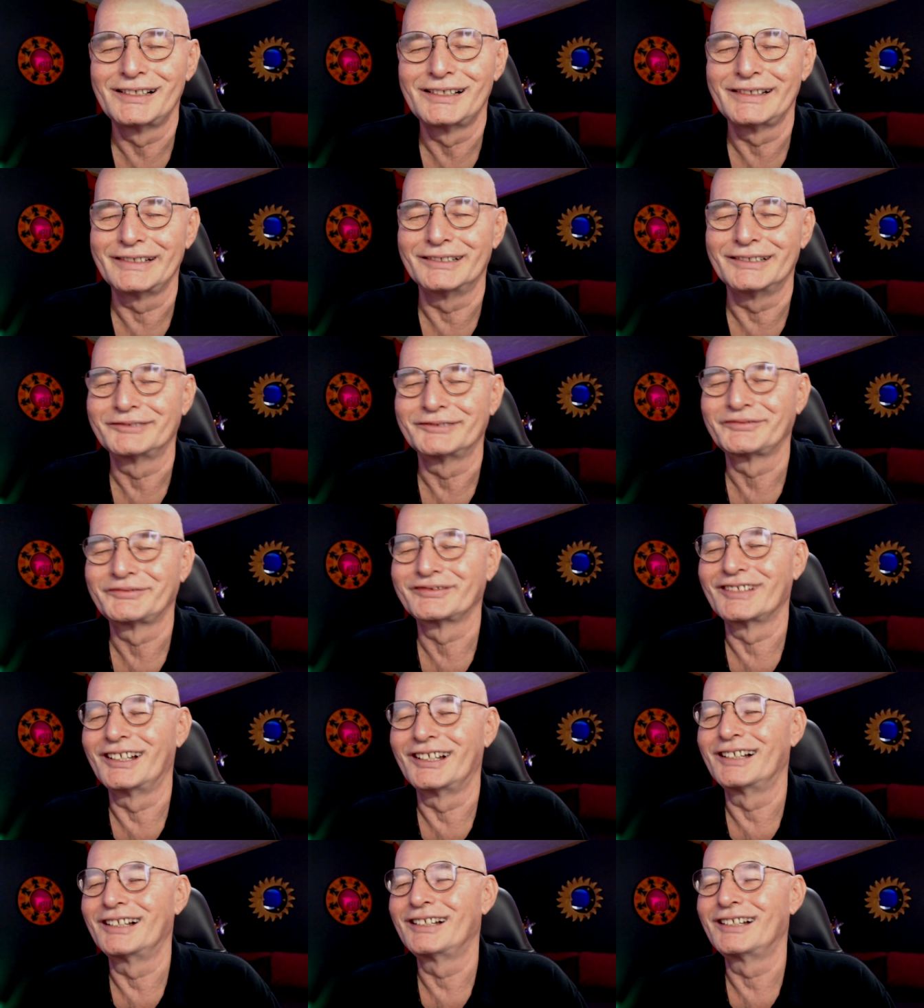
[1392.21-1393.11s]
You know,
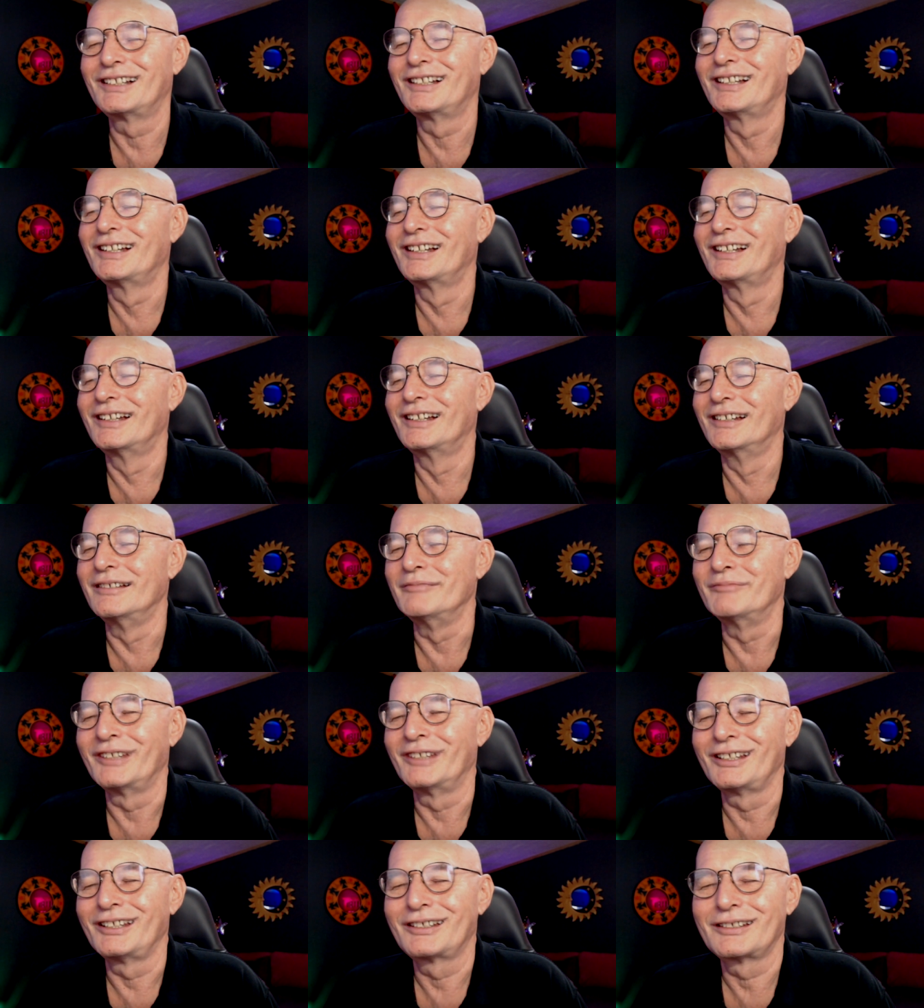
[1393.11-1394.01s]
uh,
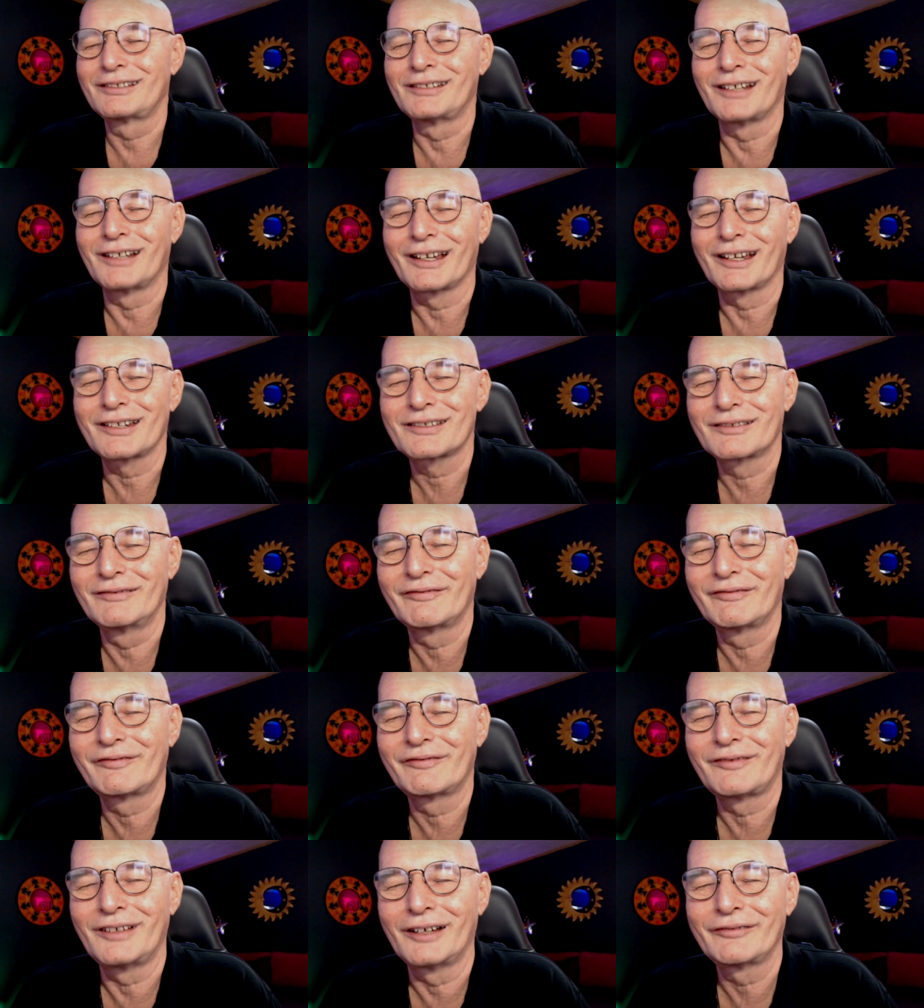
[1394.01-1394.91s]
make it nice and
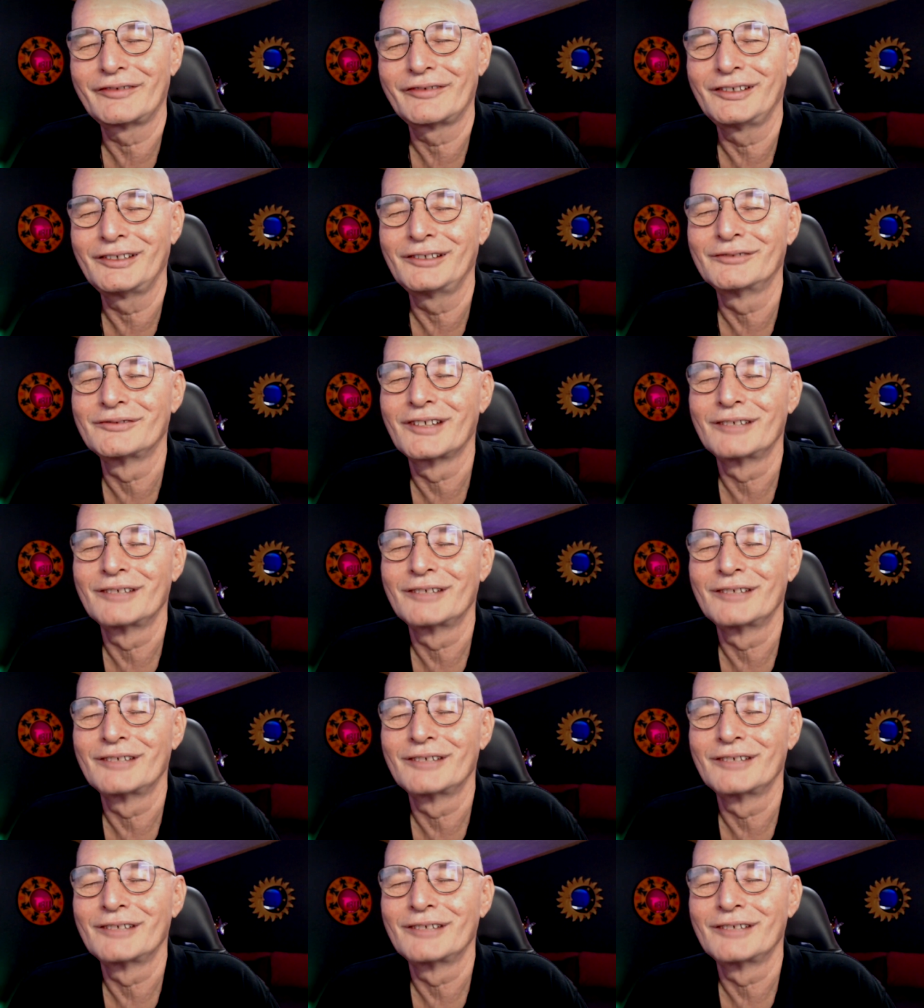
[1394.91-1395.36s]
fluffy